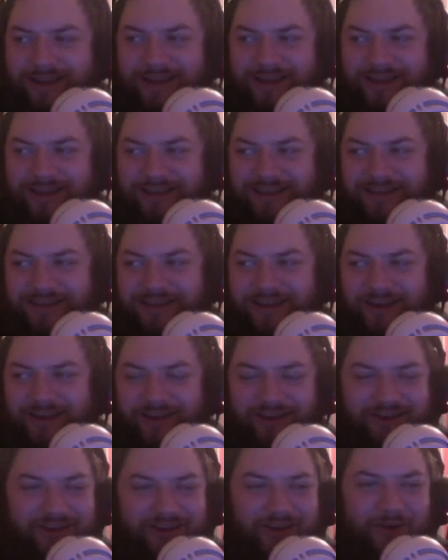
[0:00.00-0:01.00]
this
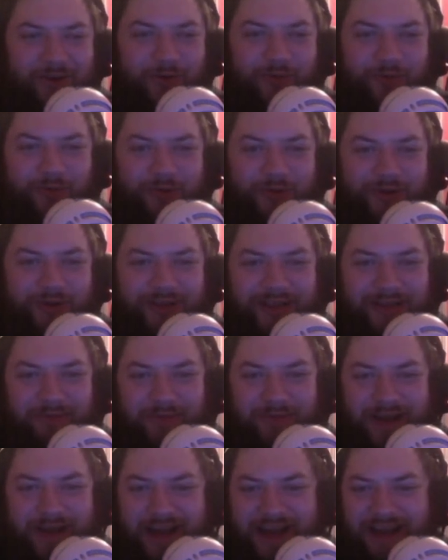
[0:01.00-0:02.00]
could go really
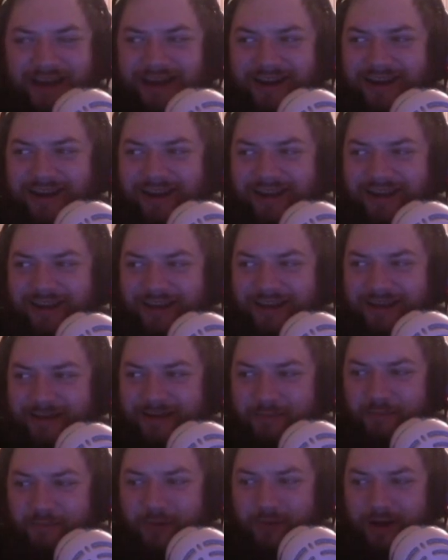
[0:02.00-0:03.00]
bad,
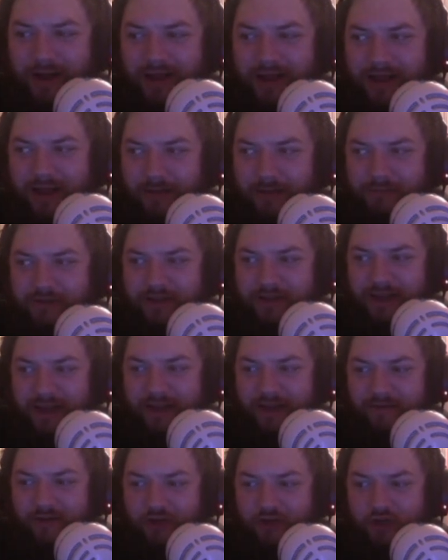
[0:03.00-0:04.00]
but I'm just going to
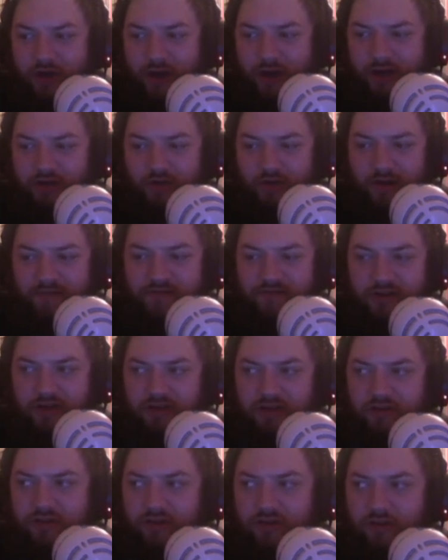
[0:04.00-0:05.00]
give it a try. Do I have to
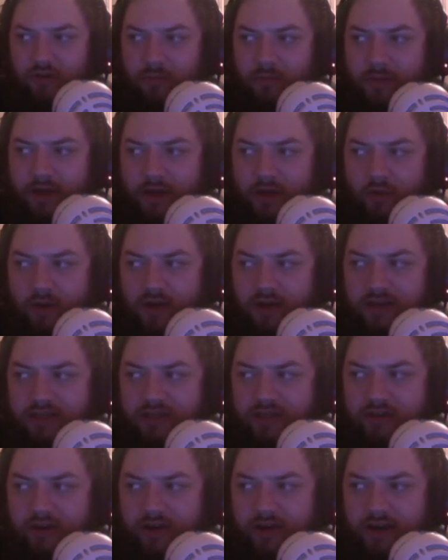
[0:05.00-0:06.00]
do the little mini
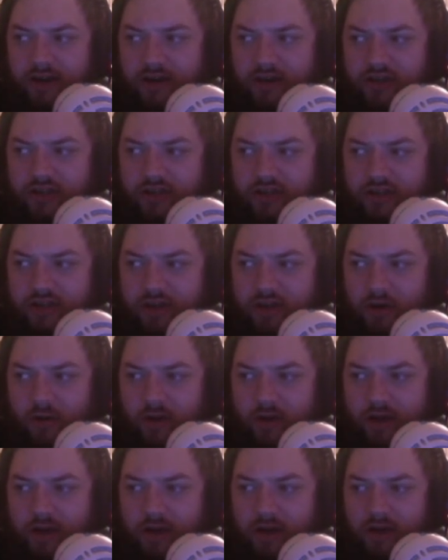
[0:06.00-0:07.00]
quest or can I just go
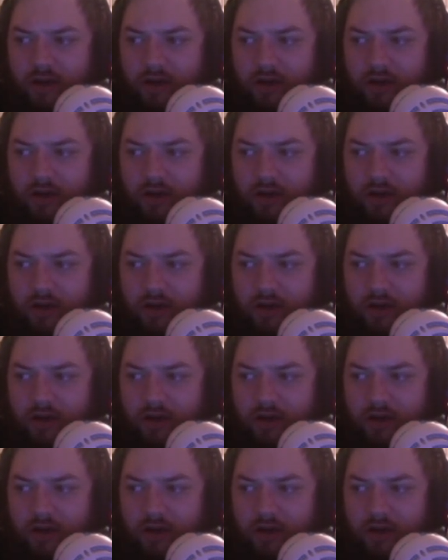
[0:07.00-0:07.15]
in?